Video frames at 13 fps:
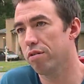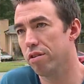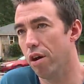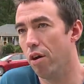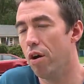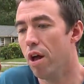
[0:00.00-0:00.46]

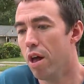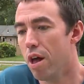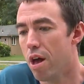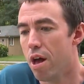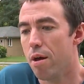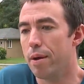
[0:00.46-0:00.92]
So,
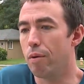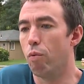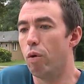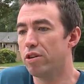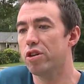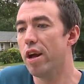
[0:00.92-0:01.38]
I
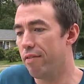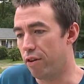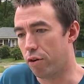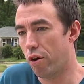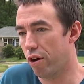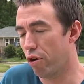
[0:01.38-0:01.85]
mean, once you have
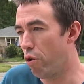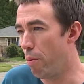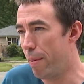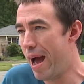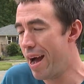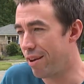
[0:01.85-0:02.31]
a
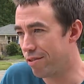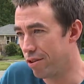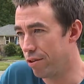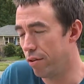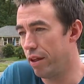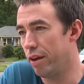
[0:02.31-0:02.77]
critical mass,
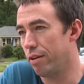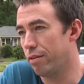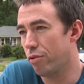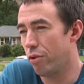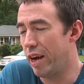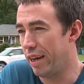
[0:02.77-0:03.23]
too, they're
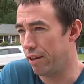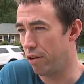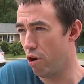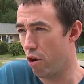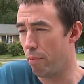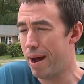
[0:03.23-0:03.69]
creating
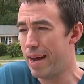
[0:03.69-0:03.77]
their own